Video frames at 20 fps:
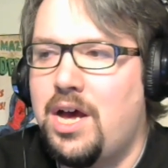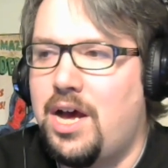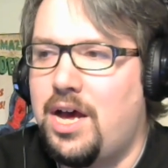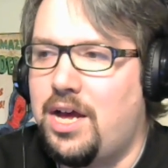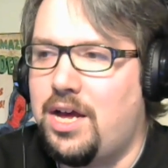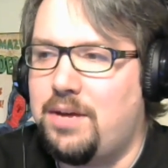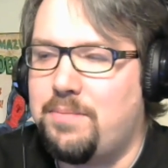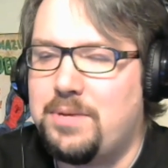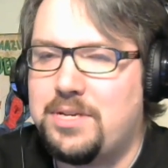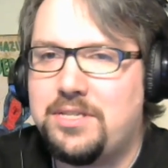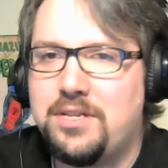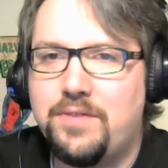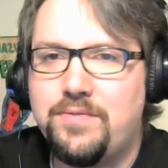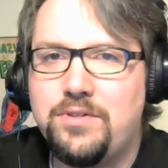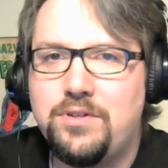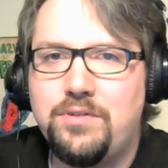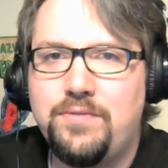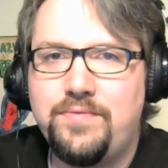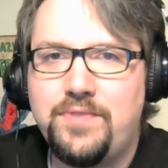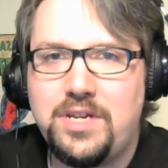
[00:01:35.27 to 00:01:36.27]
uh,
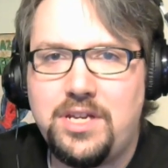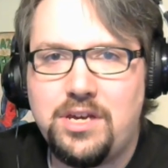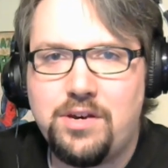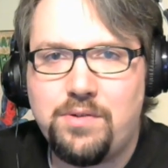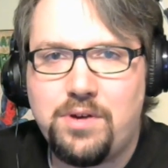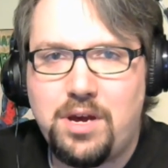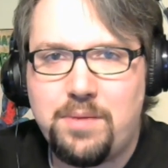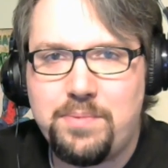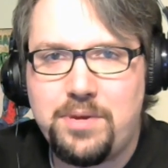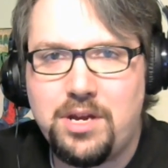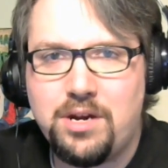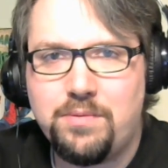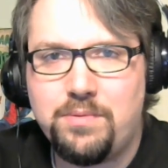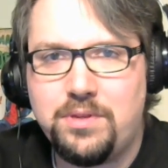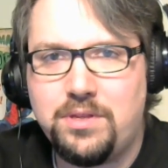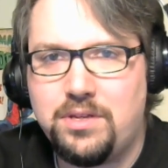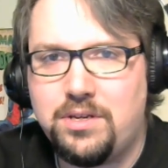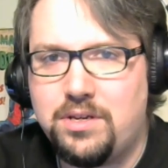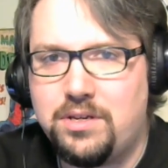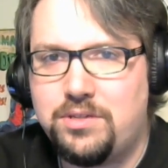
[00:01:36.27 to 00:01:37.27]
myself doing video up here
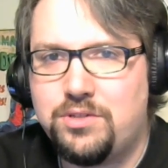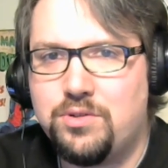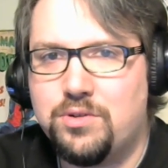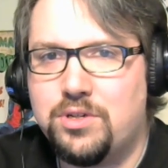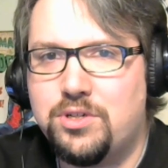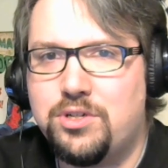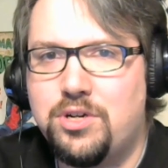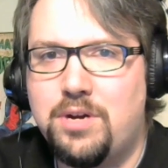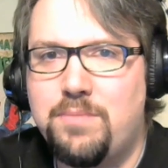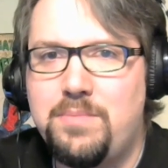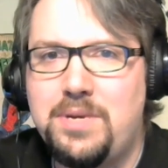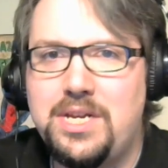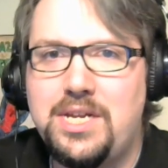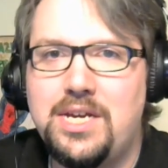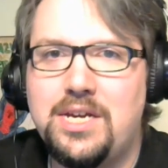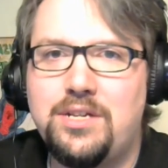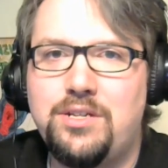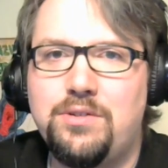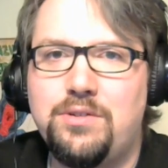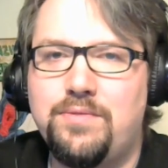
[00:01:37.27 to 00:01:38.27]
with the Sorgatron
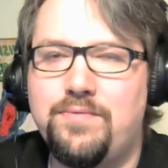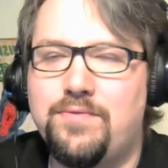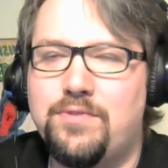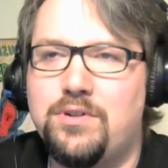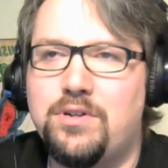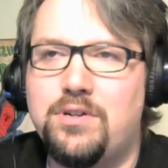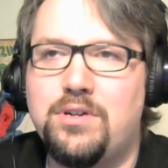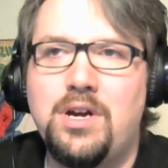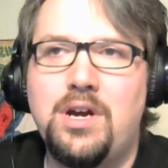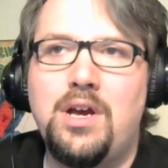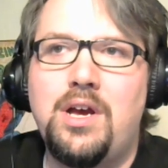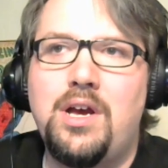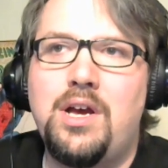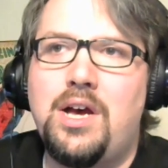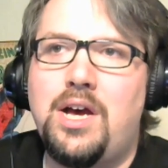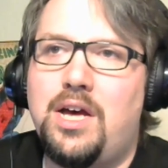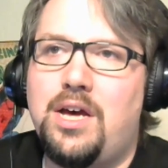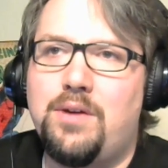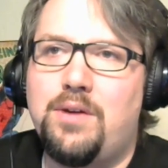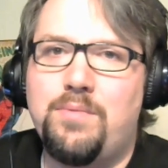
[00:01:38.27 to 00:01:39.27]
Media, doing for
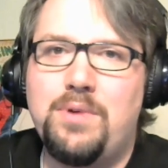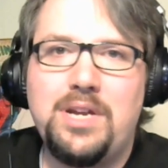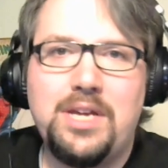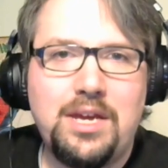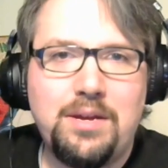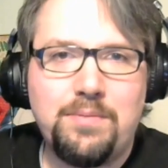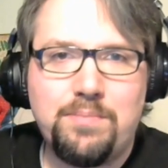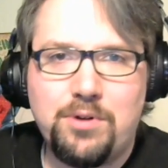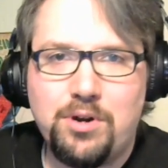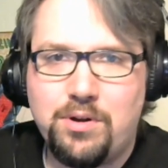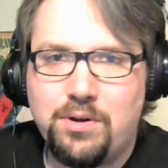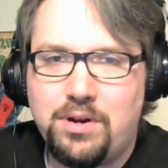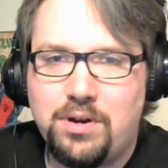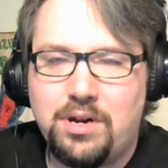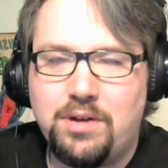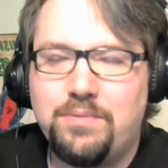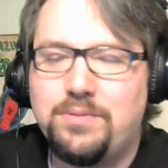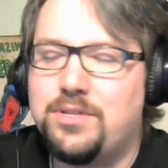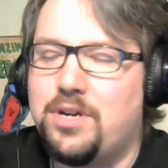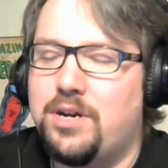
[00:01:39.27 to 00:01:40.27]
uh, Renegade Pro,
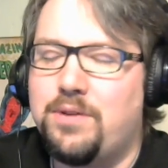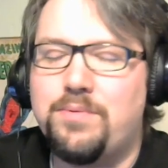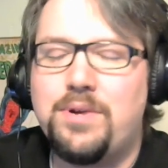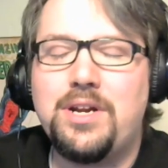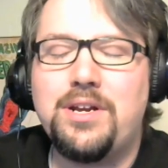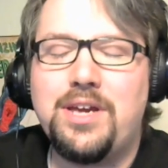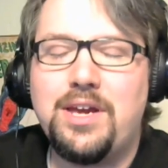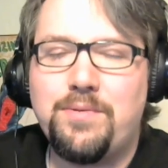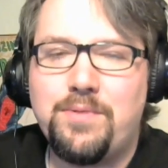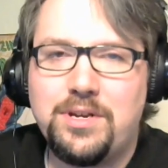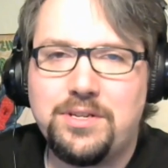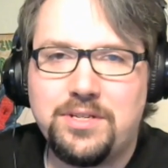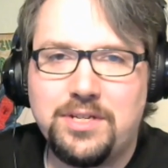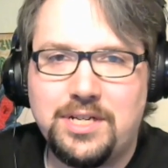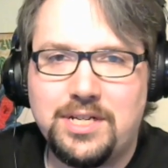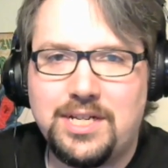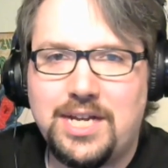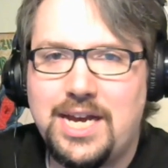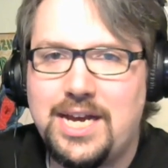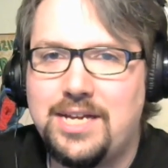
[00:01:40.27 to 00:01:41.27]
uh, sorry, Renegade
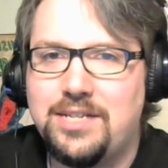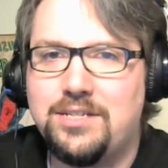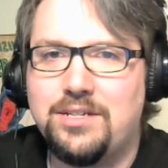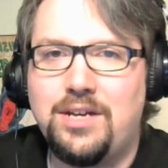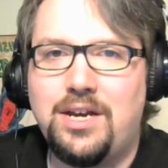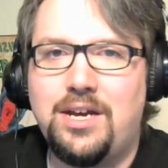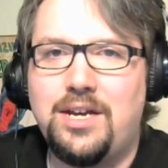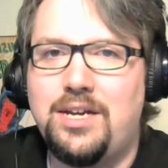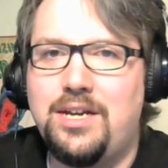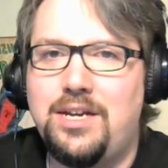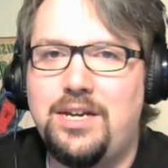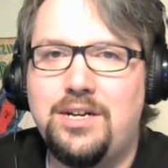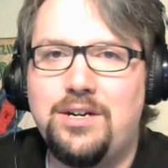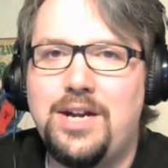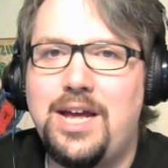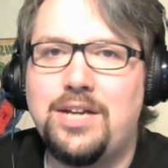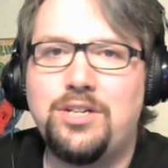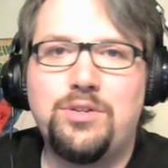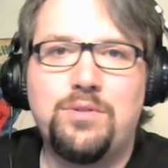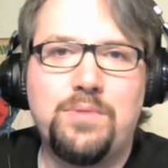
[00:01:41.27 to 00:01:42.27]
Wrestling Alliance, uh,
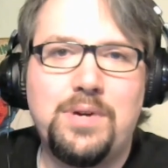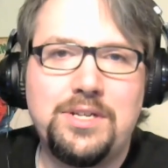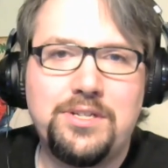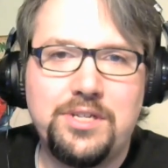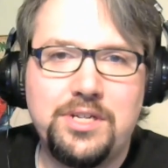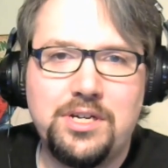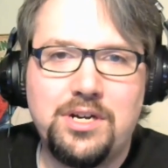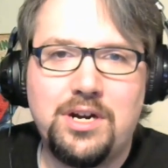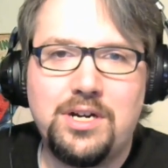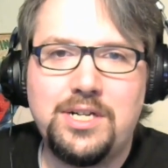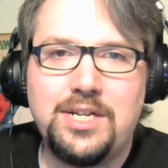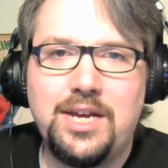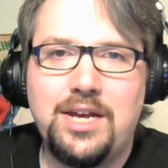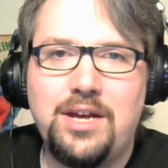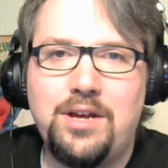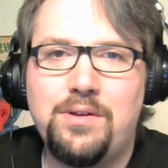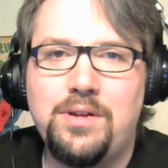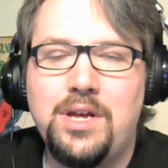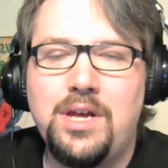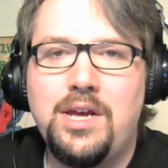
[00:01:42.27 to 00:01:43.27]
International Wrestling
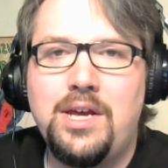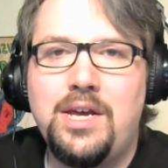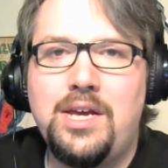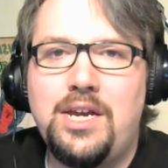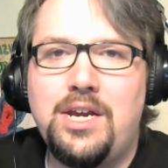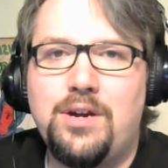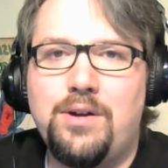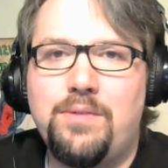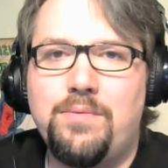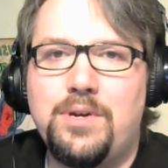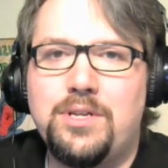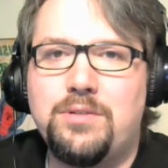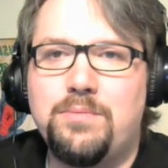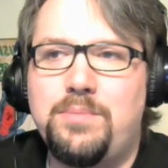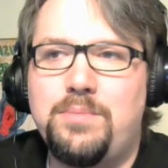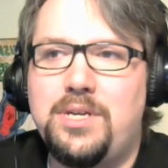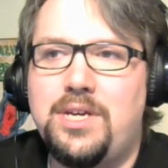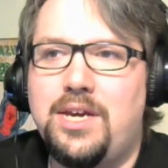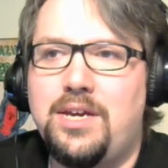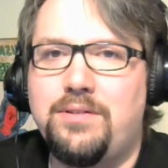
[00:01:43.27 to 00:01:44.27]
Cartel here in
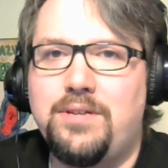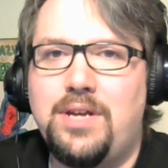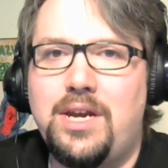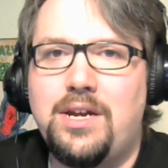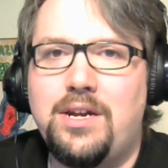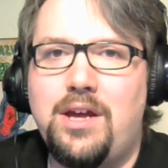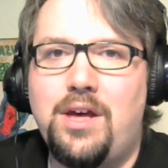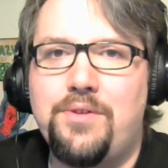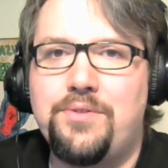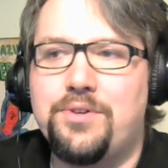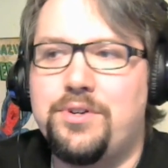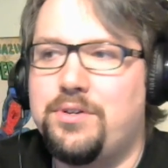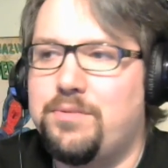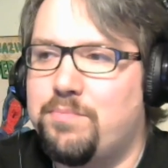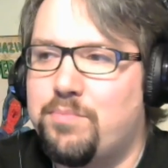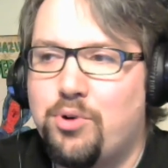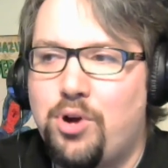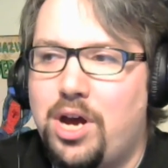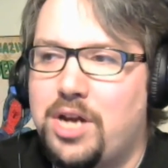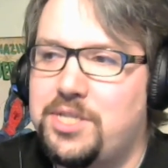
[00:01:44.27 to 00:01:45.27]
Western P A, and, and other
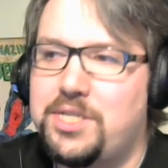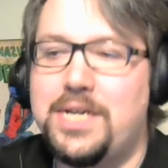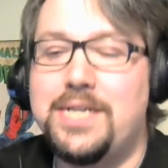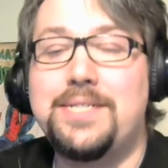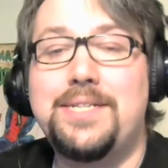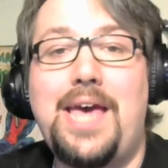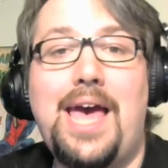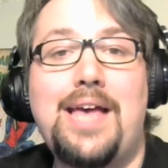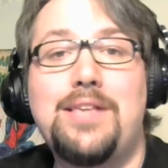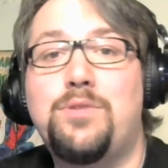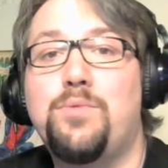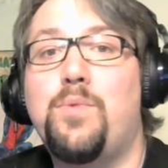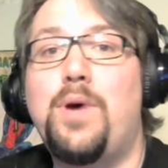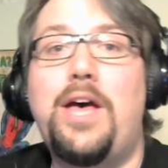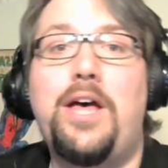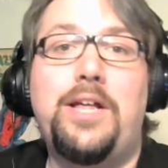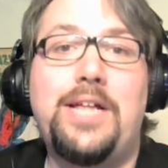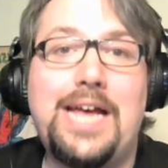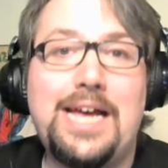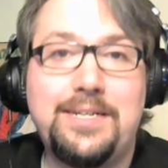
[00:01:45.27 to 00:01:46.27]
projects as
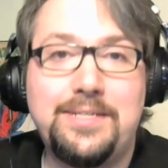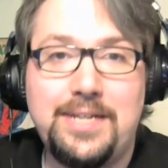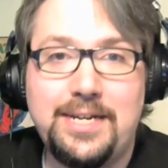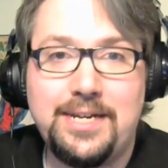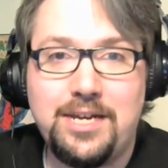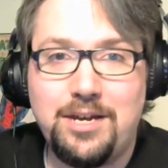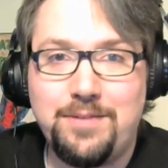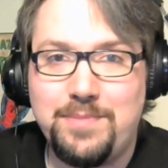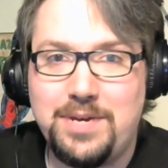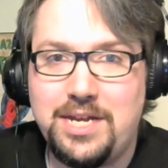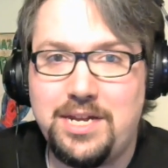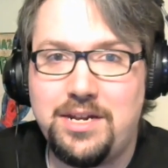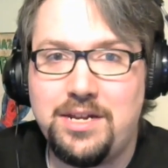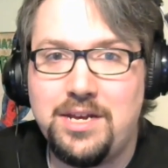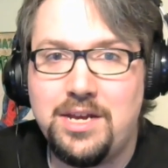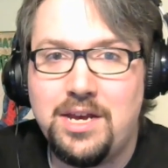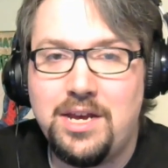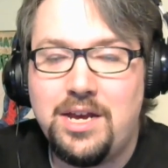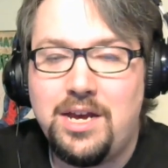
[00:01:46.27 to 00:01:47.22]
well as they come in.